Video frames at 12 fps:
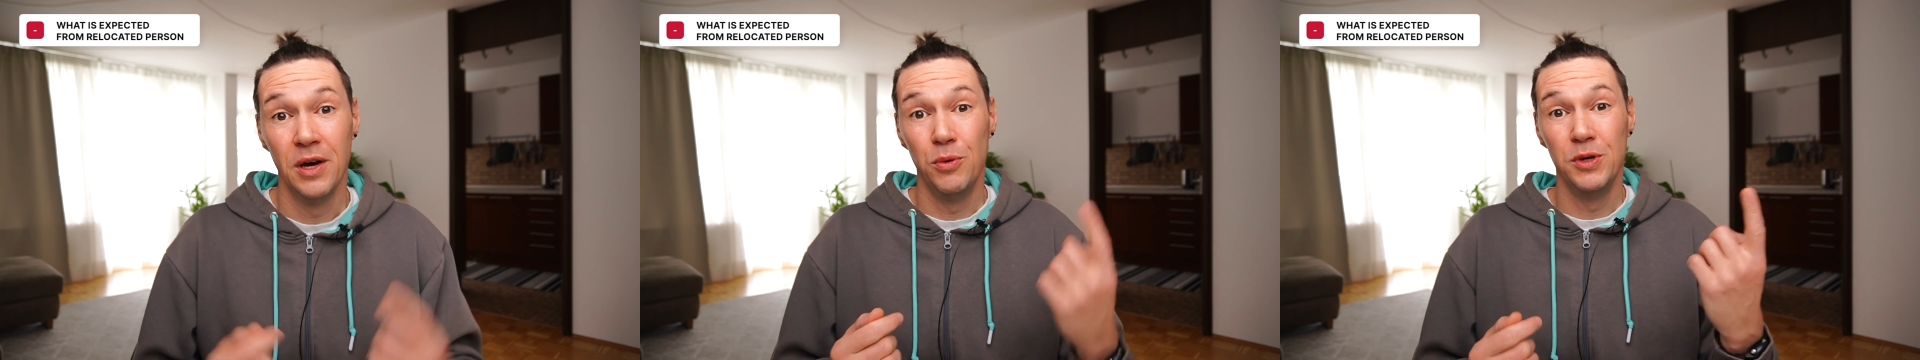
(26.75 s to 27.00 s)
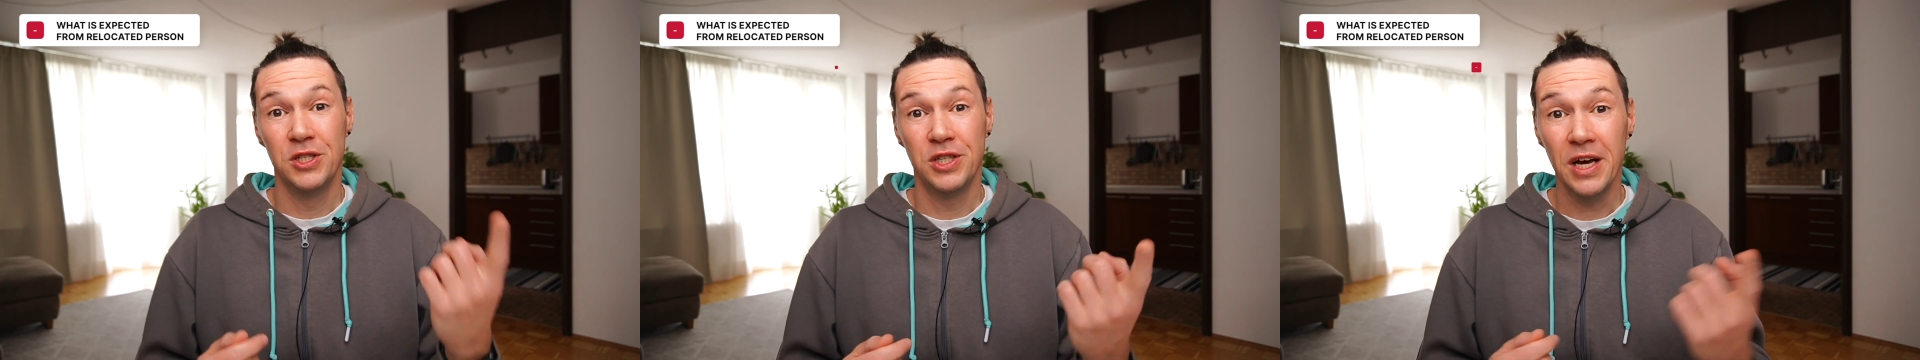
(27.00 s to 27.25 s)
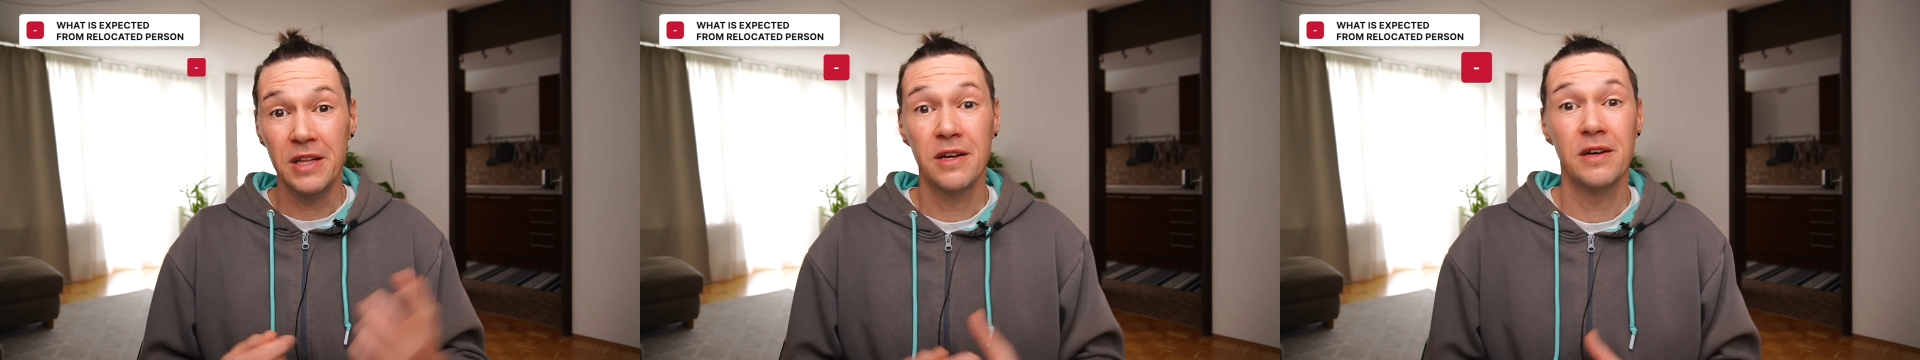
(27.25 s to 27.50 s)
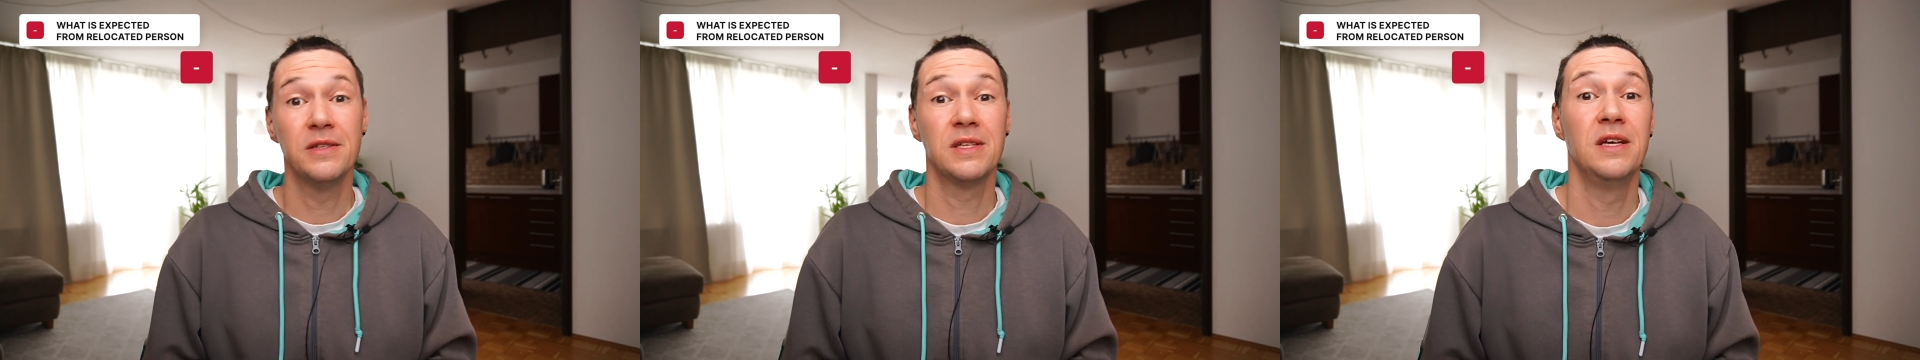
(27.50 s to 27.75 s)
Which
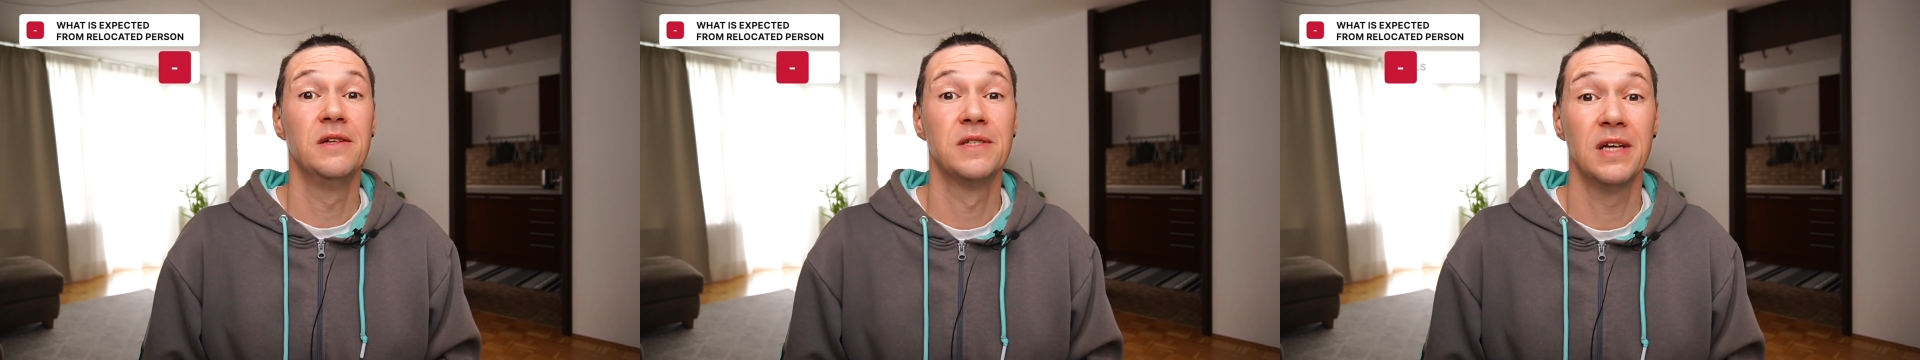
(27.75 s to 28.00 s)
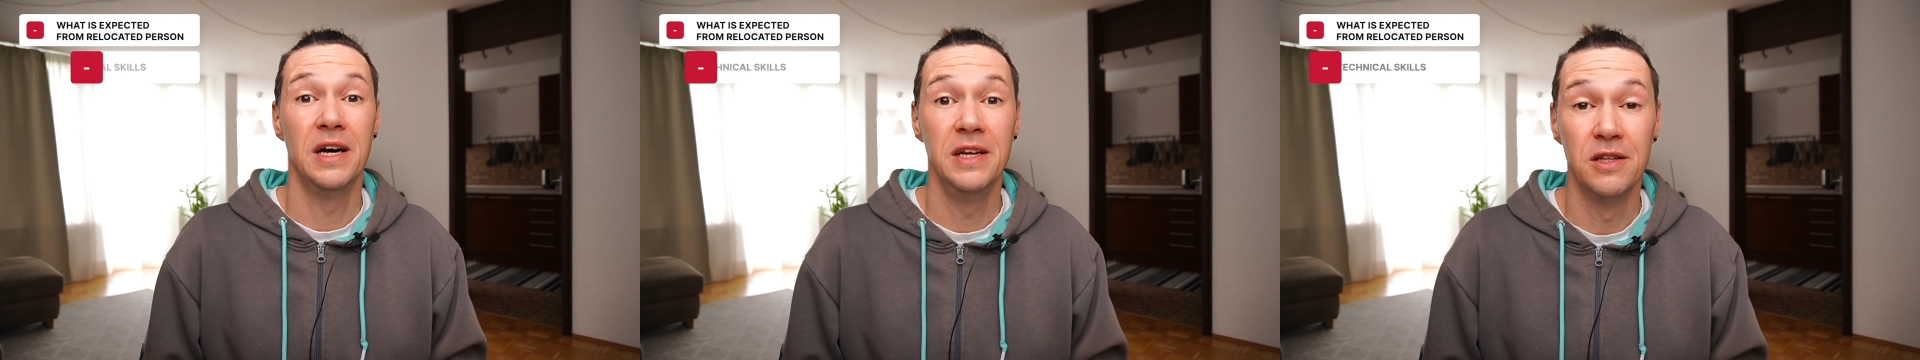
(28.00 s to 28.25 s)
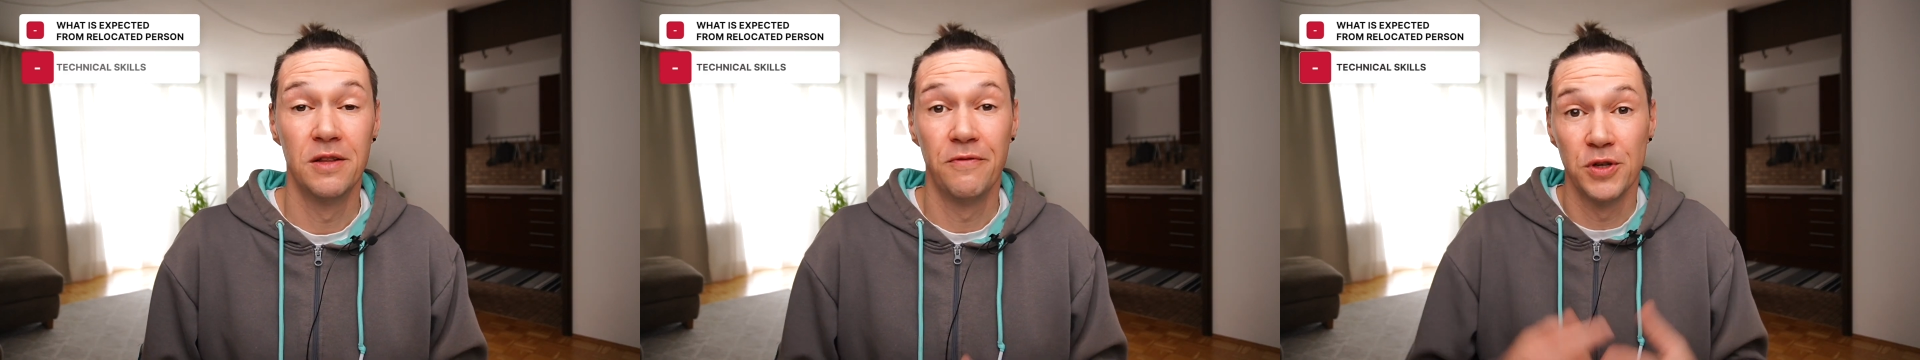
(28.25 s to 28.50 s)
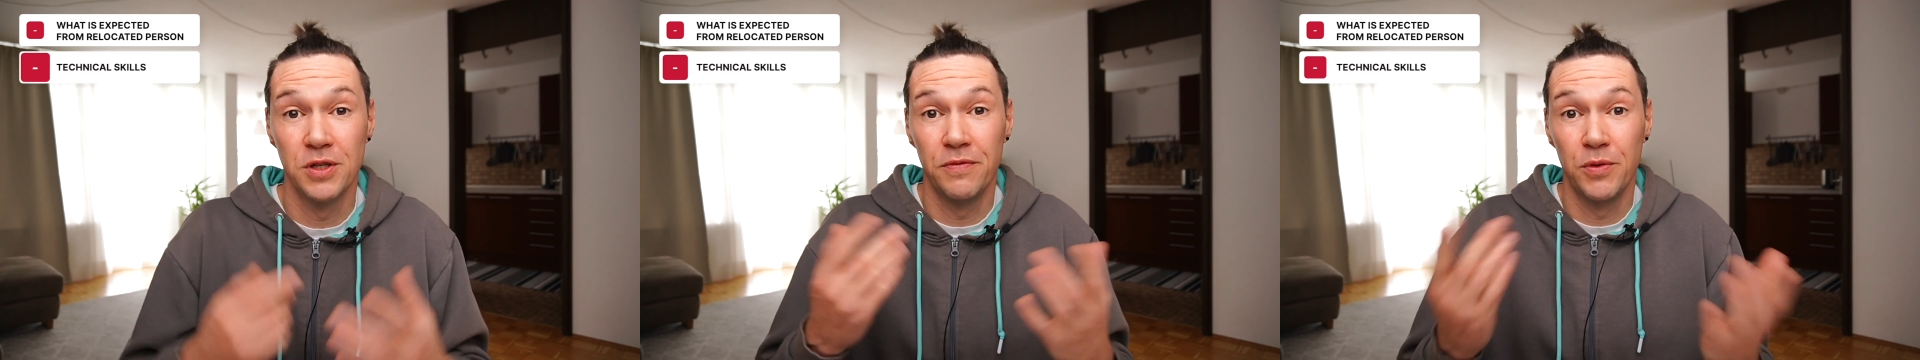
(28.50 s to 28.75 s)
technical skills are needed for
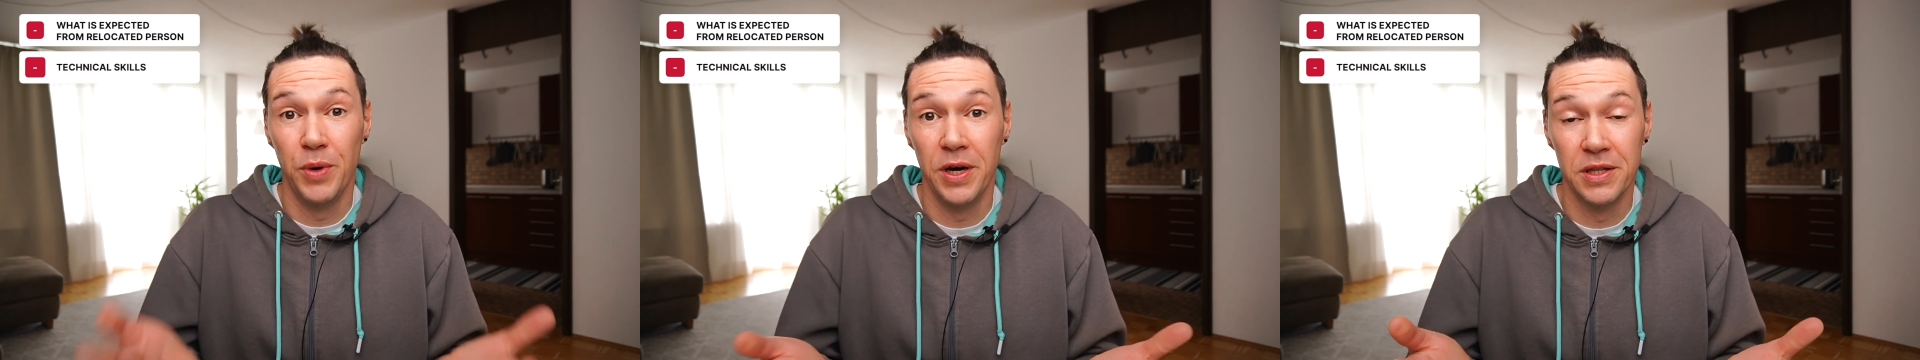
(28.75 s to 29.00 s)
software